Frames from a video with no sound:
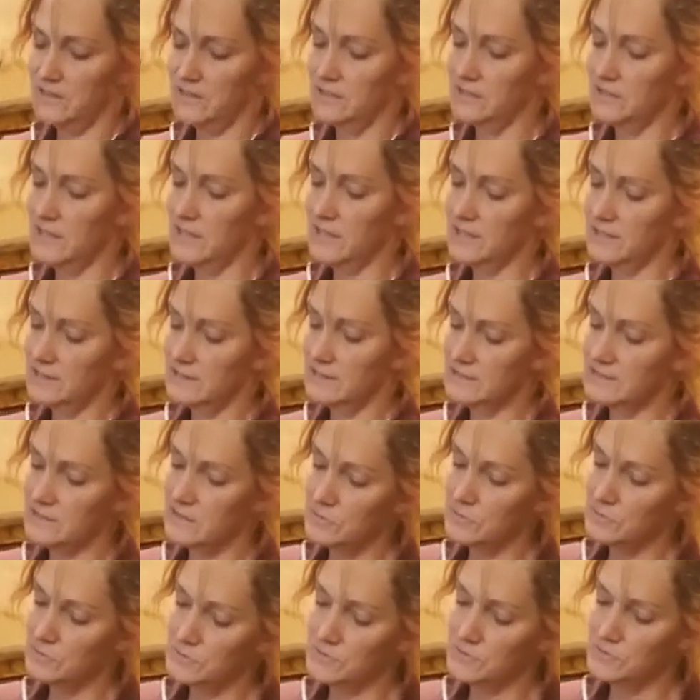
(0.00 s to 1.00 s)
You know, like this
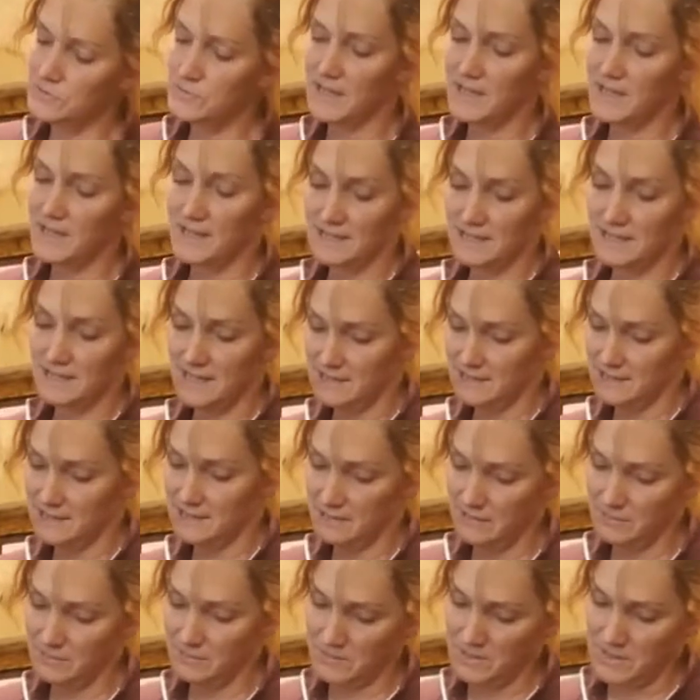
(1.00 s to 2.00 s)
nose band had
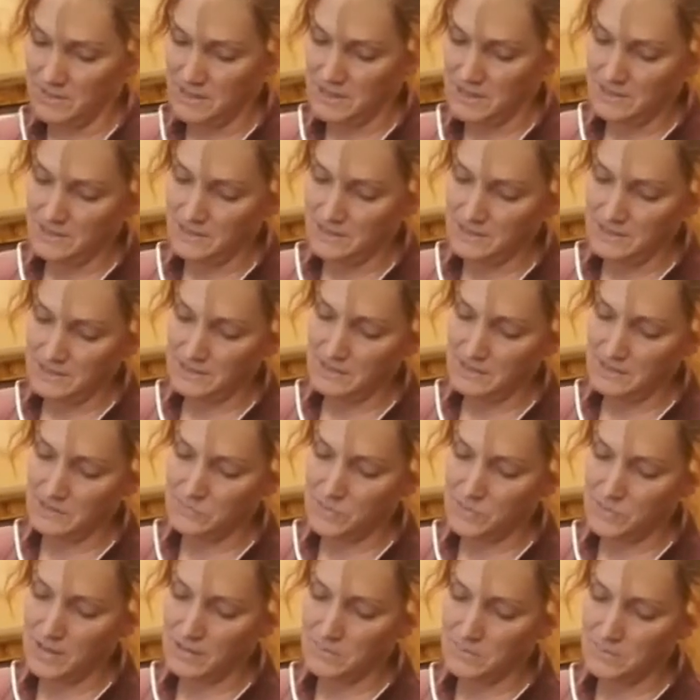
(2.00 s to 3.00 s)
some, you know,
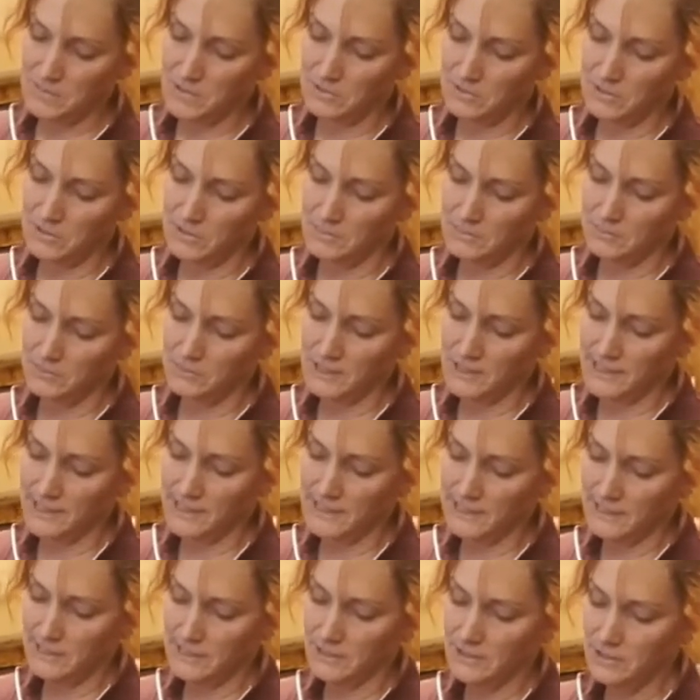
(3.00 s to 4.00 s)
sweat buildup right
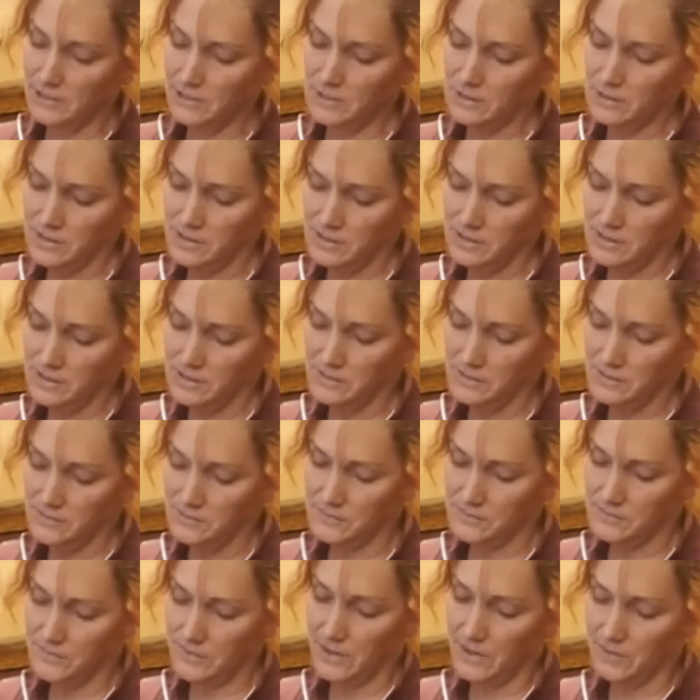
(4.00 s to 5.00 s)
here
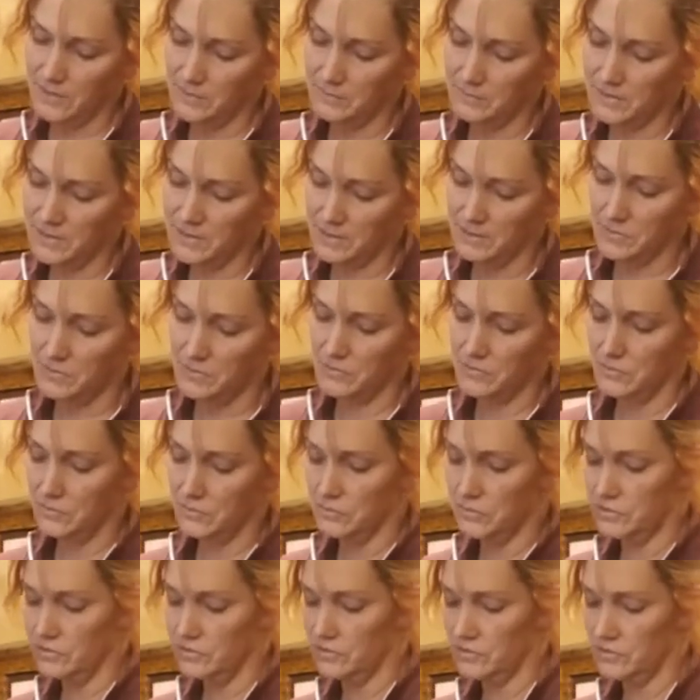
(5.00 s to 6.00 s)
from being over a
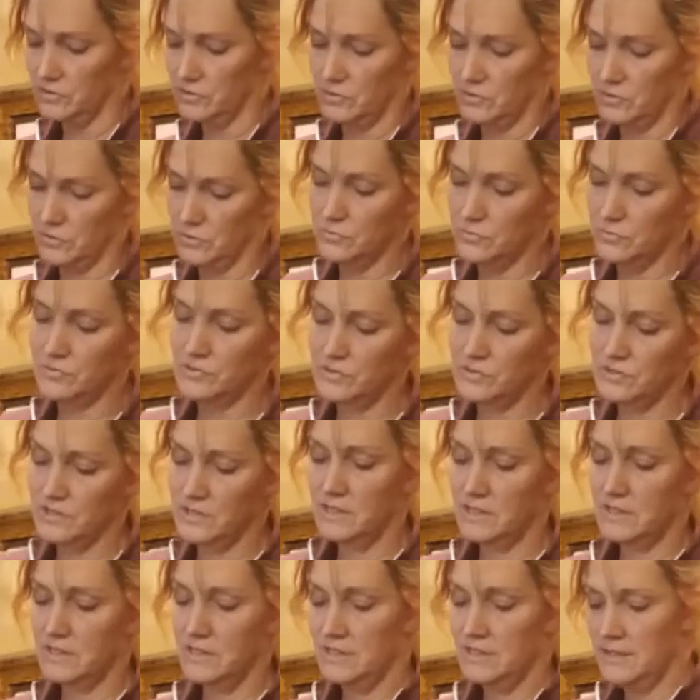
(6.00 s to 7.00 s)
horse's nose.
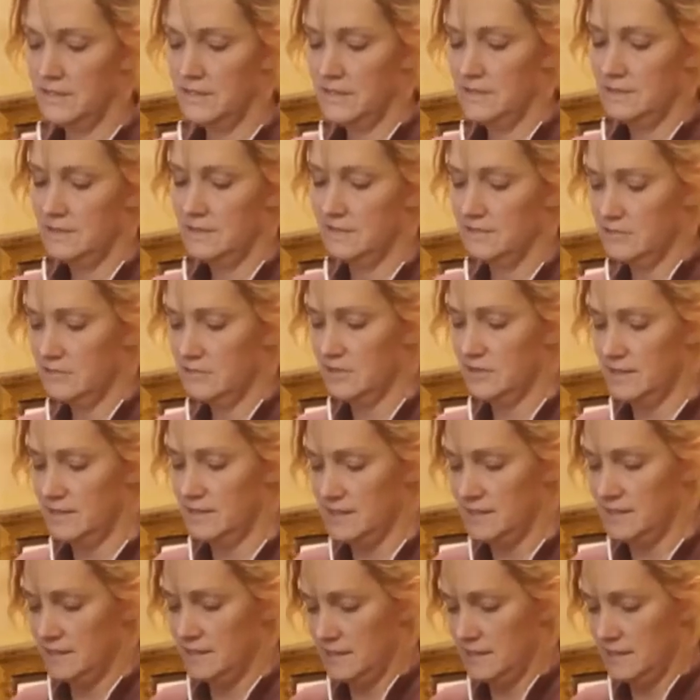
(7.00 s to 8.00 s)
All
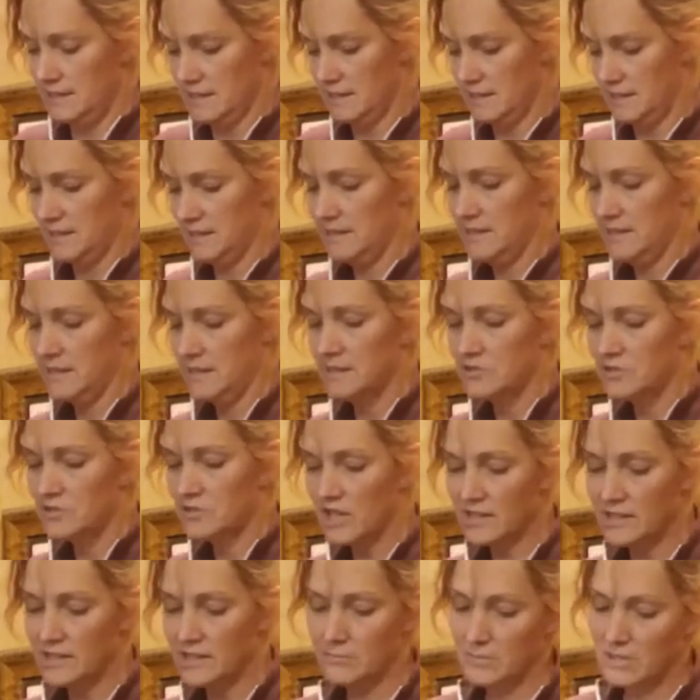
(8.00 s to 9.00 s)
right.
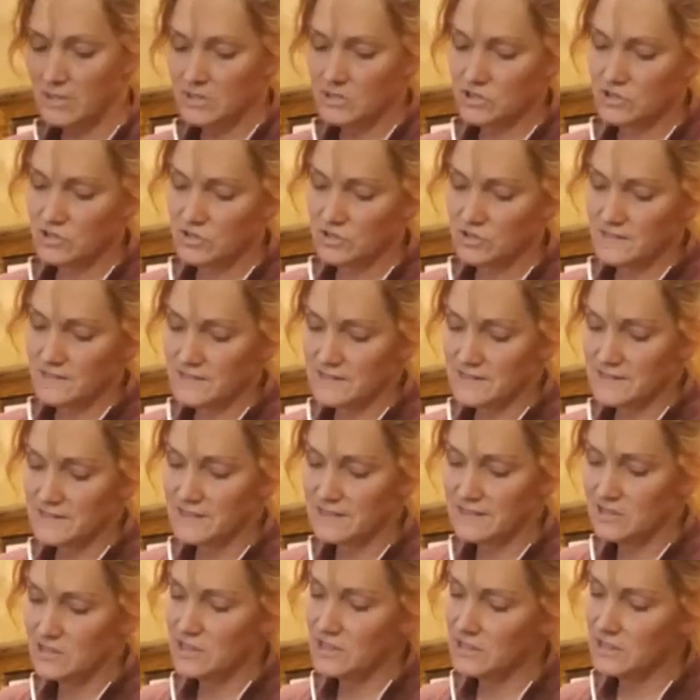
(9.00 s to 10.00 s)
Check and make sure the
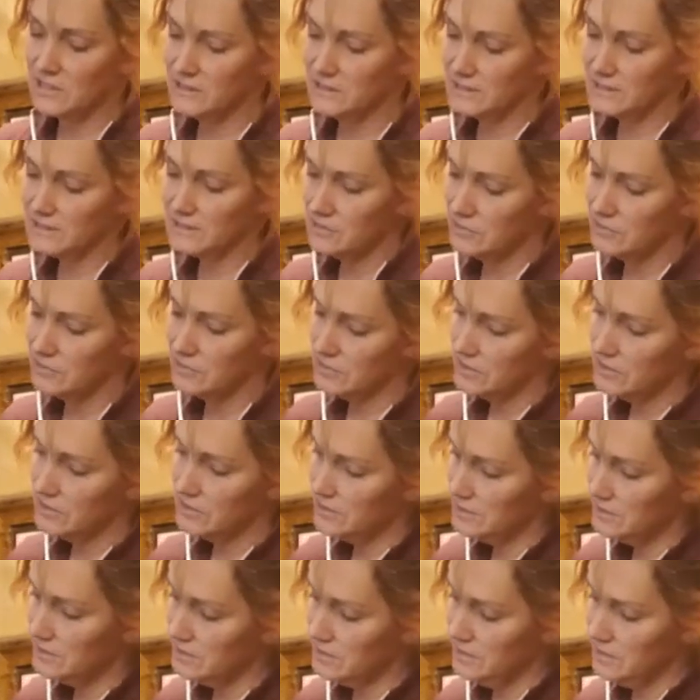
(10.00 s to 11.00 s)
stitching is
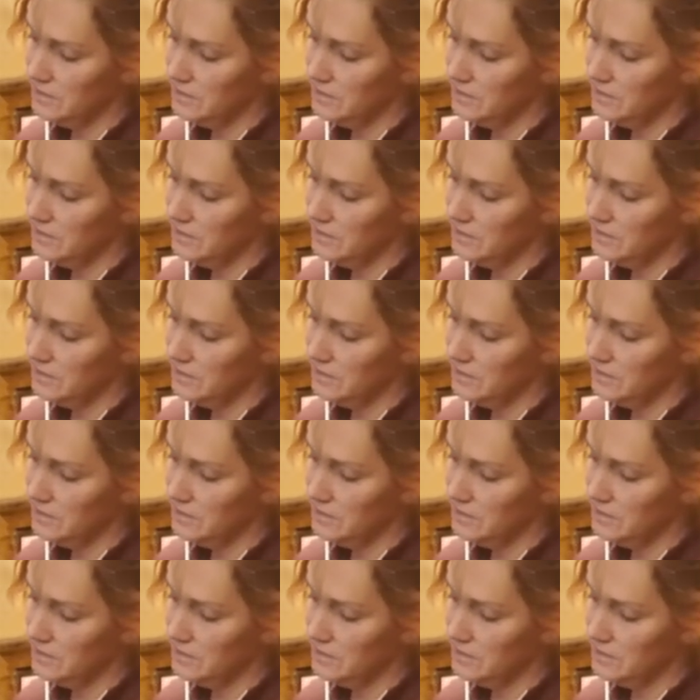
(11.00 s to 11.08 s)
good.